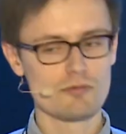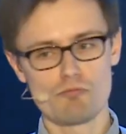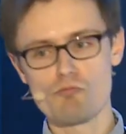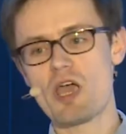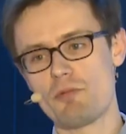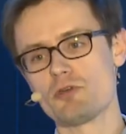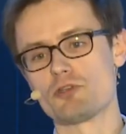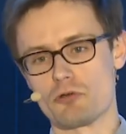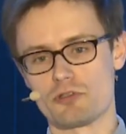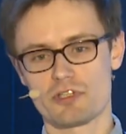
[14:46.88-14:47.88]
Maybe you
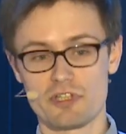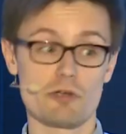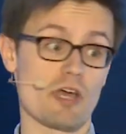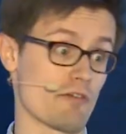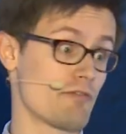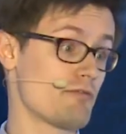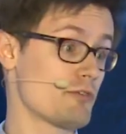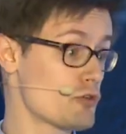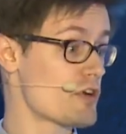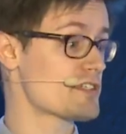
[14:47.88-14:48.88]
don't. And then you have
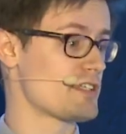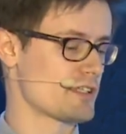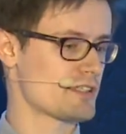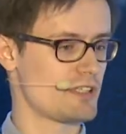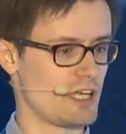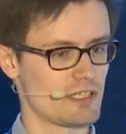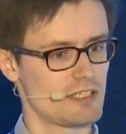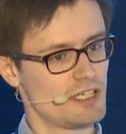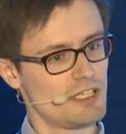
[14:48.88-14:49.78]
heuristics, like,